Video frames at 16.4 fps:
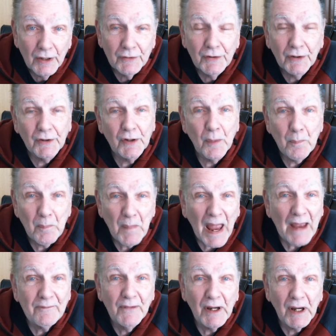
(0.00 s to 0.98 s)
to the
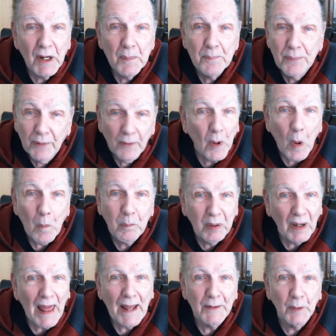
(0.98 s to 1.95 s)
Mavic Pro
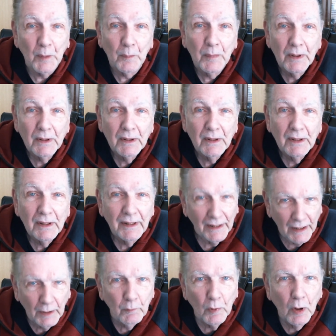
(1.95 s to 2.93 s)
Platinum.
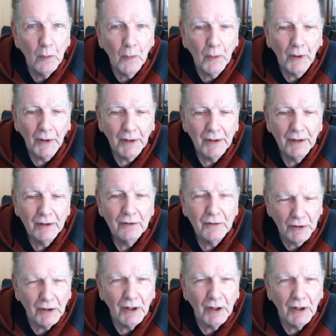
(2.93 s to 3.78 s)
It will work. Good